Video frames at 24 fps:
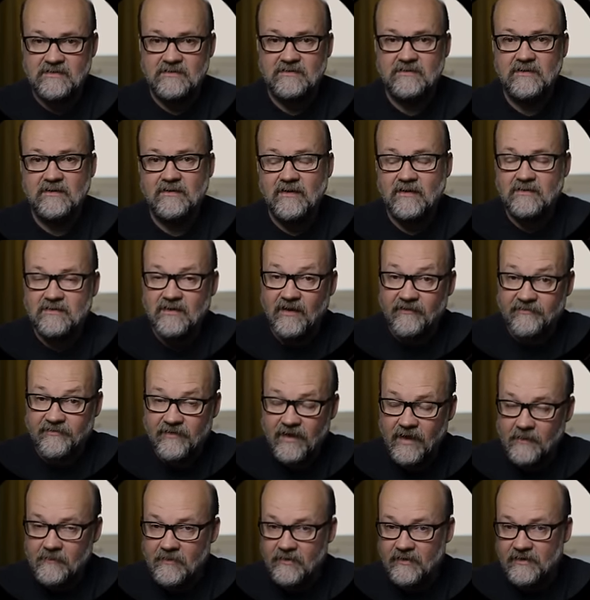the tough
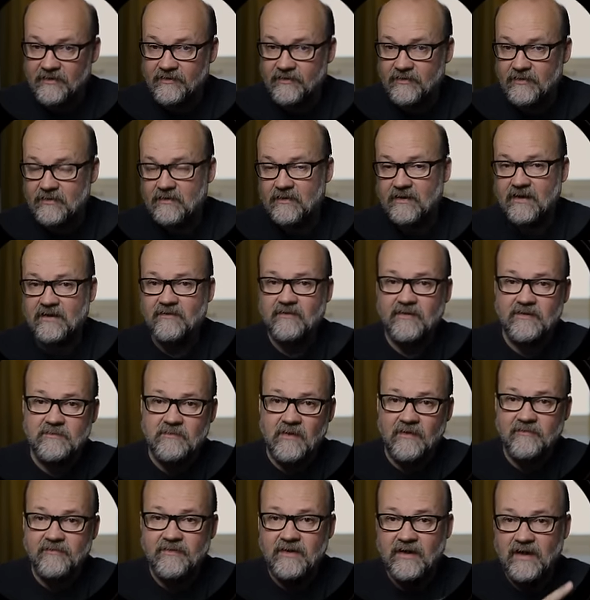cameras, here is
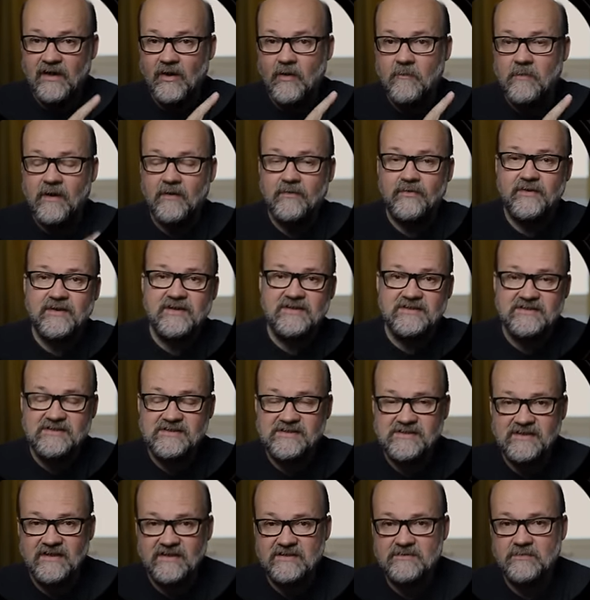my video about tg
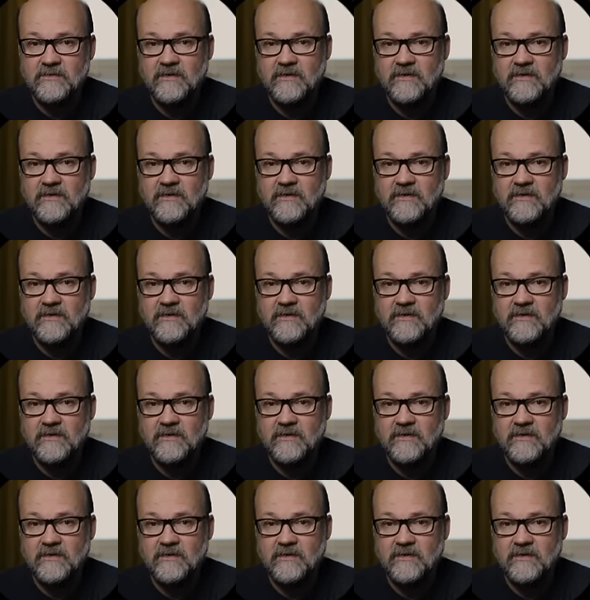6